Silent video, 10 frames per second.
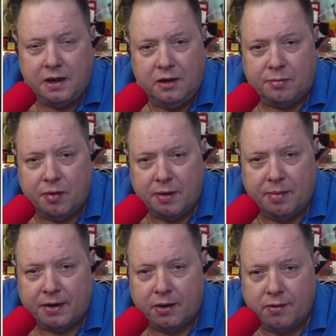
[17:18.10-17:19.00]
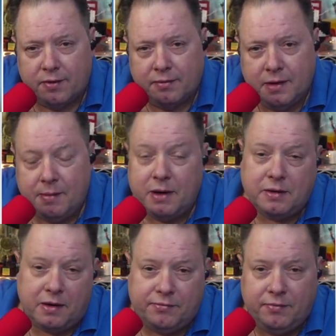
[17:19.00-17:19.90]
because it looked pretty picked over. I
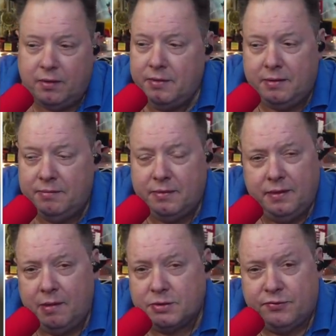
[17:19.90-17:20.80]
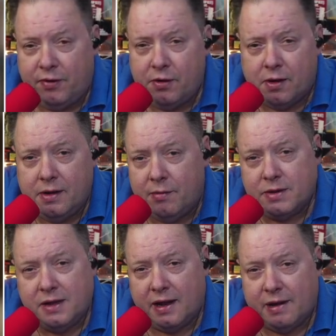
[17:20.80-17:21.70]
mean, it had it was full.
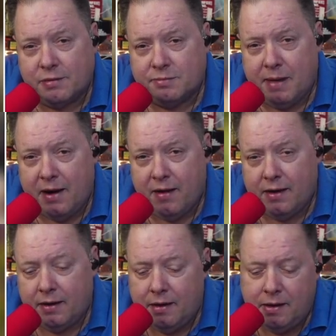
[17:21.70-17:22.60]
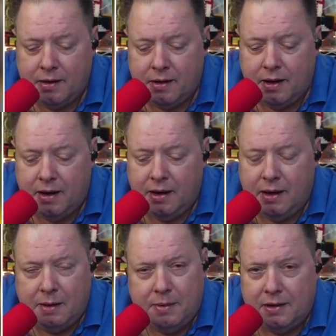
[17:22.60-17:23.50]
It wasn't like it was barren
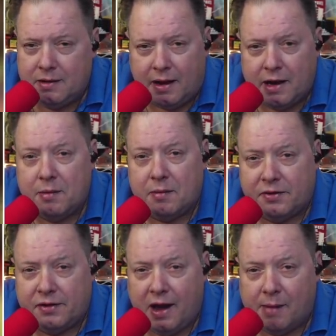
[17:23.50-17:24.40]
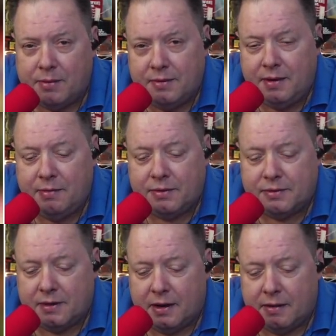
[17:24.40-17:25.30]
but it looked like it had been shopped. It
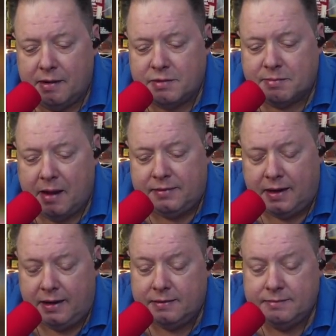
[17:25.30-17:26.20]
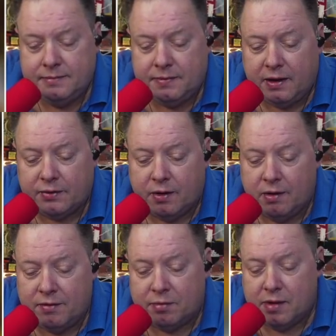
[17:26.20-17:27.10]
was uh, it was messy. Things
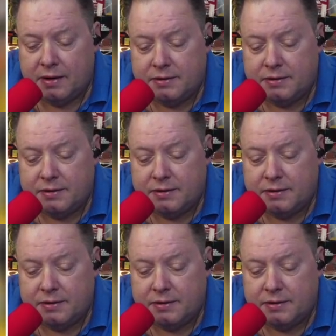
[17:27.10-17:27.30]
were all over the